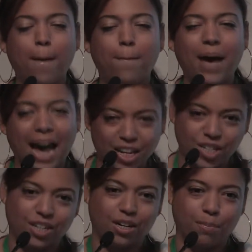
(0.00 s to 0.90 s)

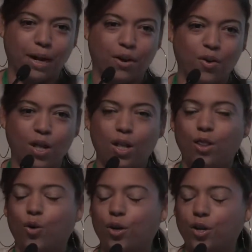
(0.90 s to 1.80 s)
passionate about.
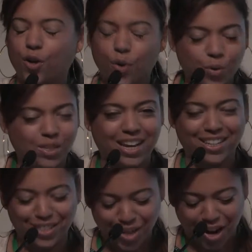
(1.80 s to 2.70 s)
Lord knows I
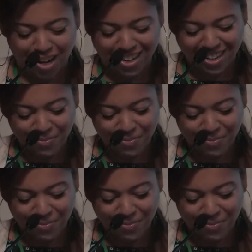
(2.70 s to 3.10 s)
can talk.